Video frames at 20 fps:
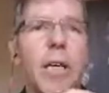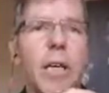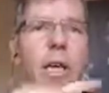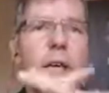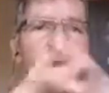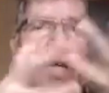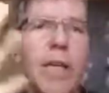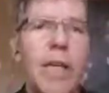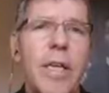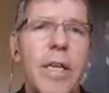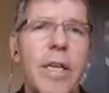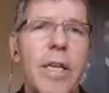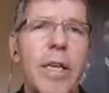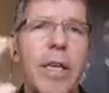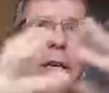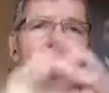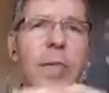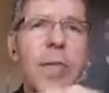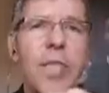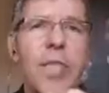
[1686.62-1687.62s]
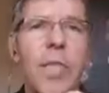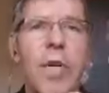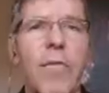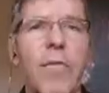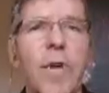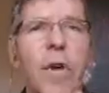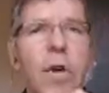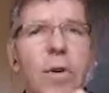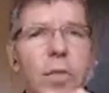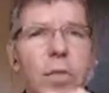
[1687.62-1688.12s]
and the
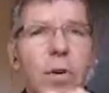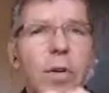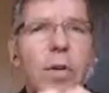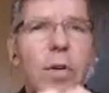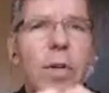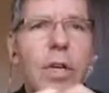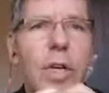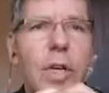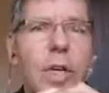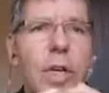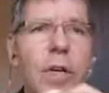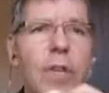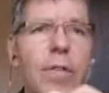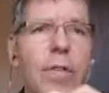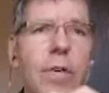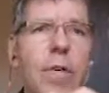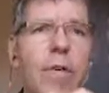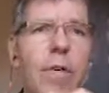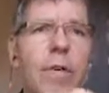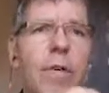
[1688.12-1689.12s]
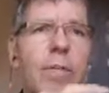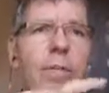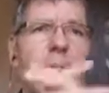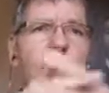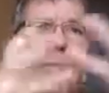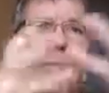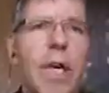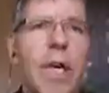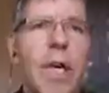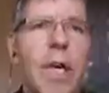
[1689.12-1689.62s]
stuff that goes on.
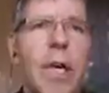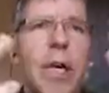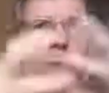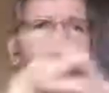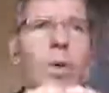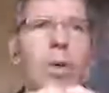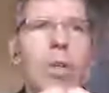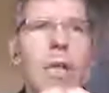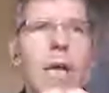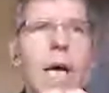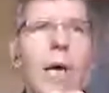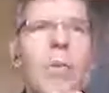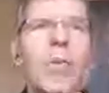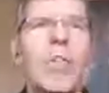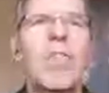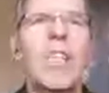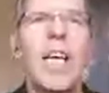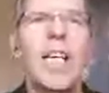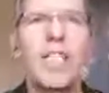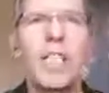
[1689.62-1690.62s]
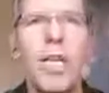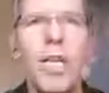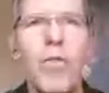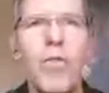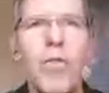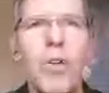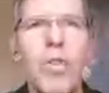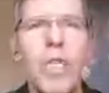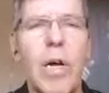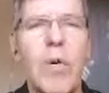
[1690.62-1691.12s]
But I will test that
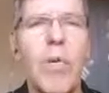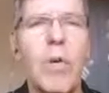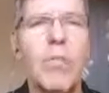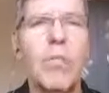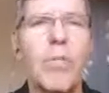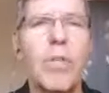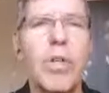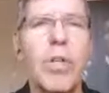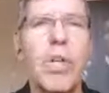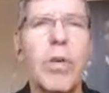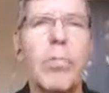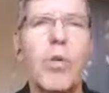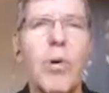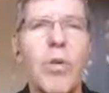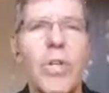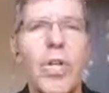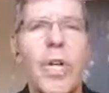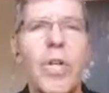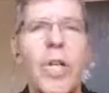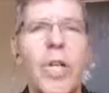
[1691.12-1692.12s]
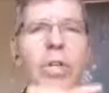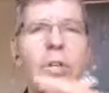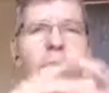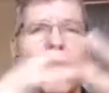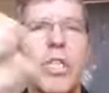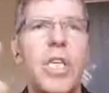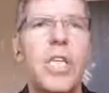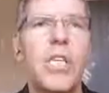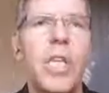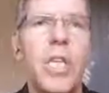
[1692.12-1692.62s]
first. I won't put it up on you, and then
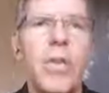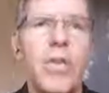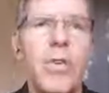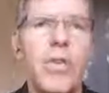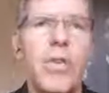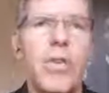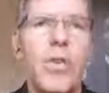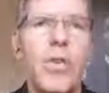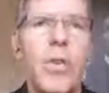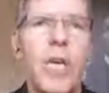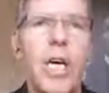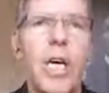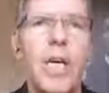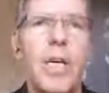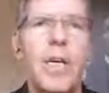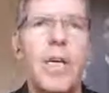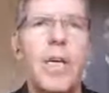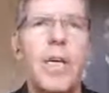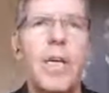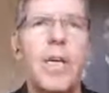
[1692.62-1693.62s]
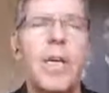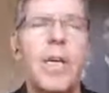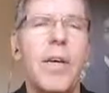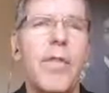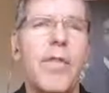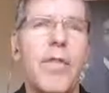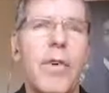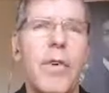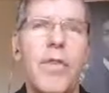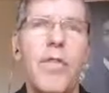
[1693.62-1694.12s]
you sit here for
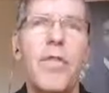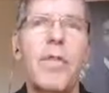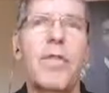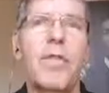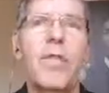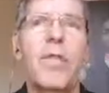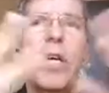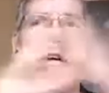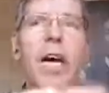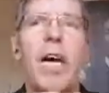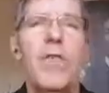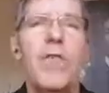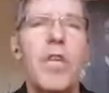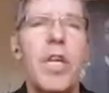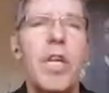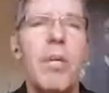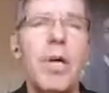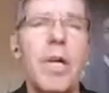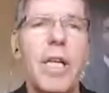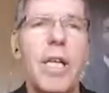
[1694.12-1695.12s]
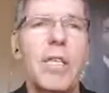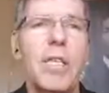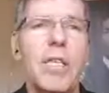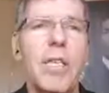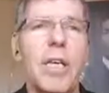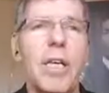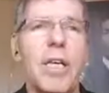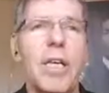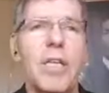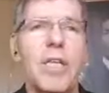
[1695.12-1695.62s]
2.5, 3
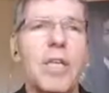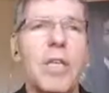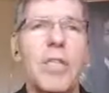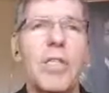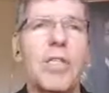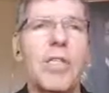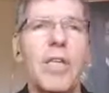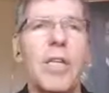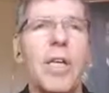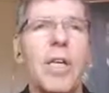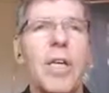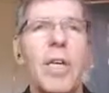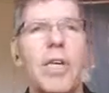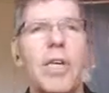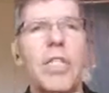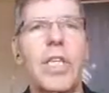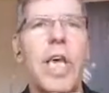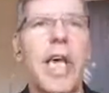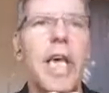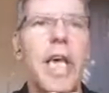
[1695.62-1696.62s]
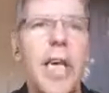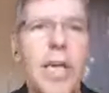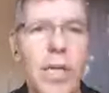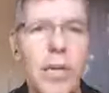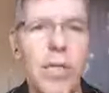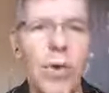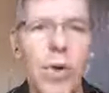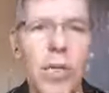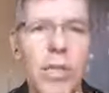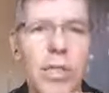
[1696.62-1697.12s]
minutes just staring at
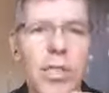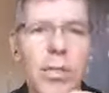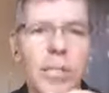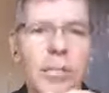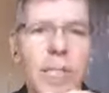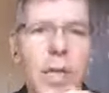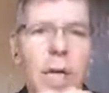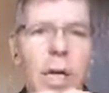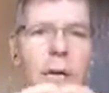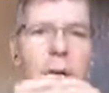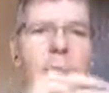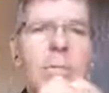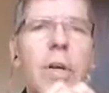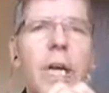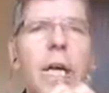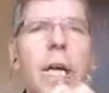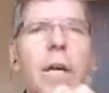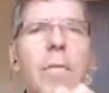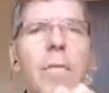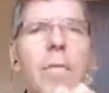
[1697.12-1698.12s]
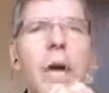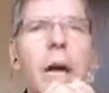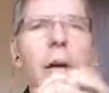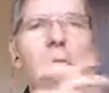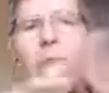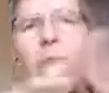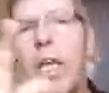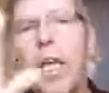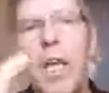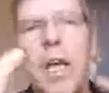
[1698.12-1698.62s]
the walls. But
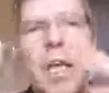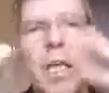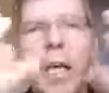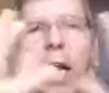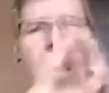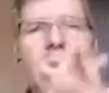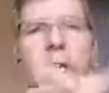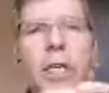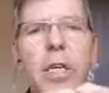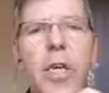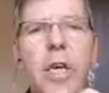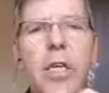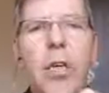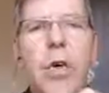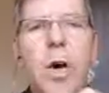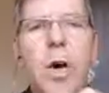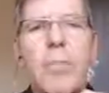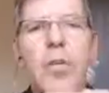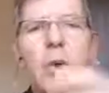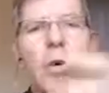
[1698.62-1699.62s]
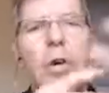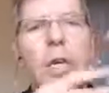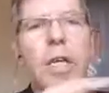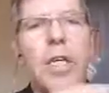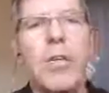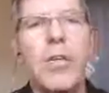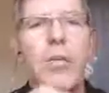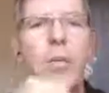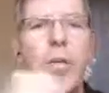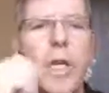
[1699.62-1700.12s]
I think you get the idea. I'm talking
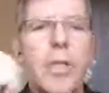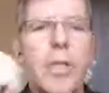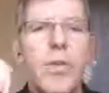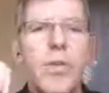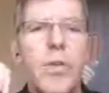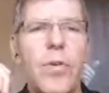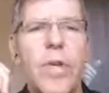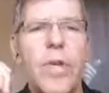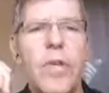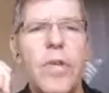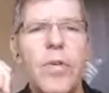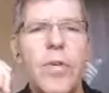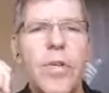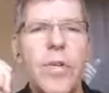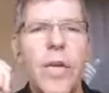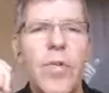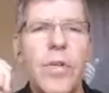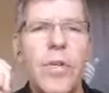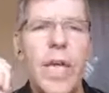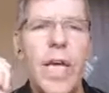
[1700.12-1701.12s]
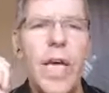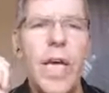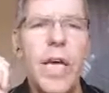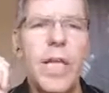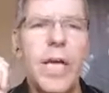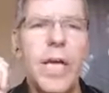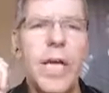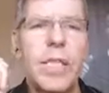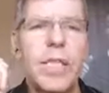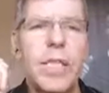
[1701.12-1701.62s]
into different
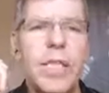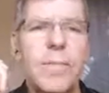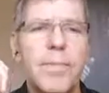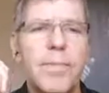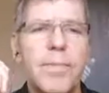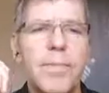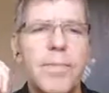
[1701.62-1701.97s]
areas,